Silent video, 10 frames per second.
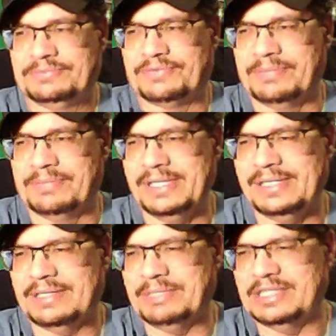For
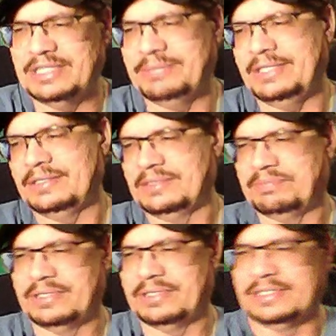me, I mean, let me
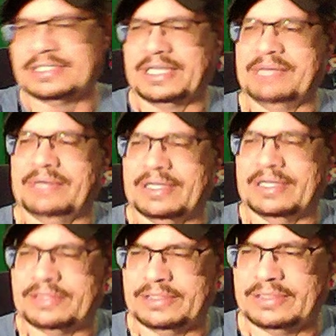put a disclaimer
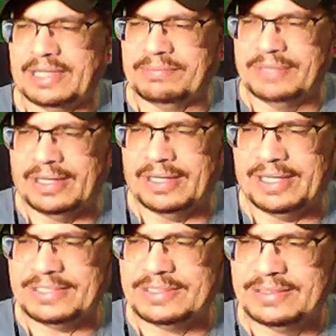out there. I'm
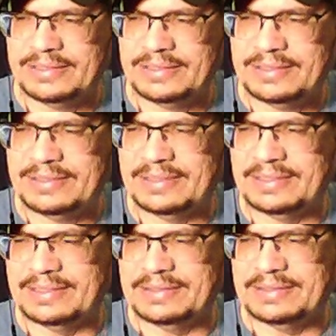not
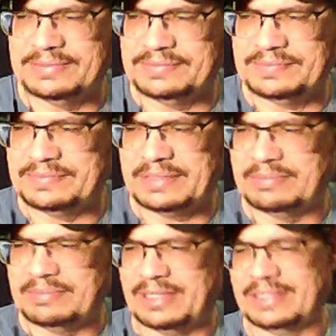a
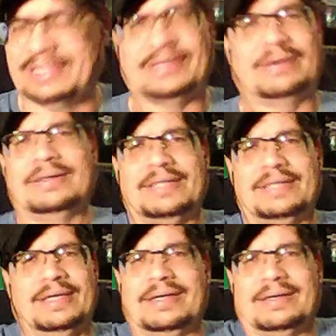guitar
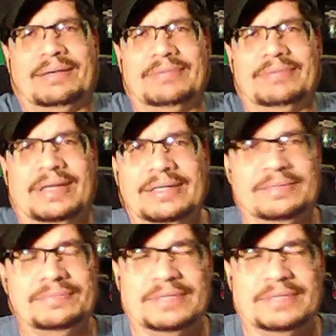tech. I'm not a